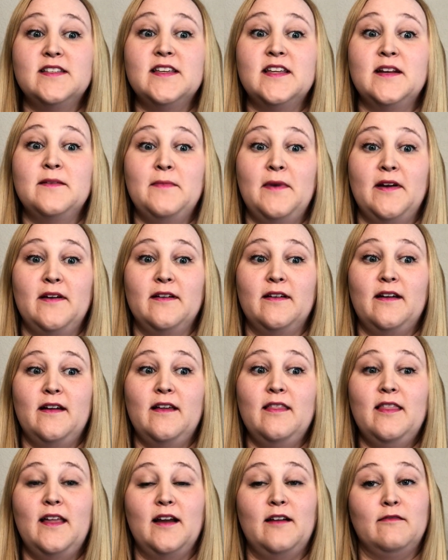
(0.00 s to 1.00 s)
in America
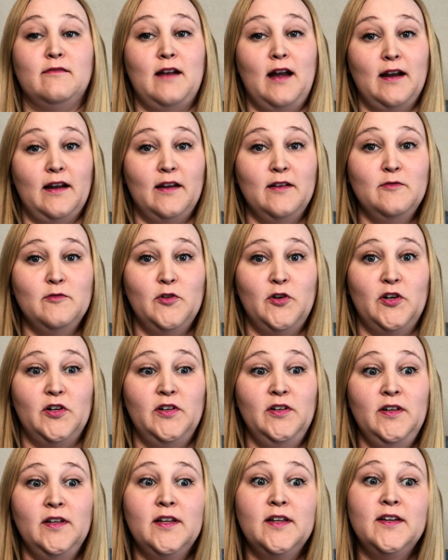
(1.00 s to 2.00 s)
like rock and roll,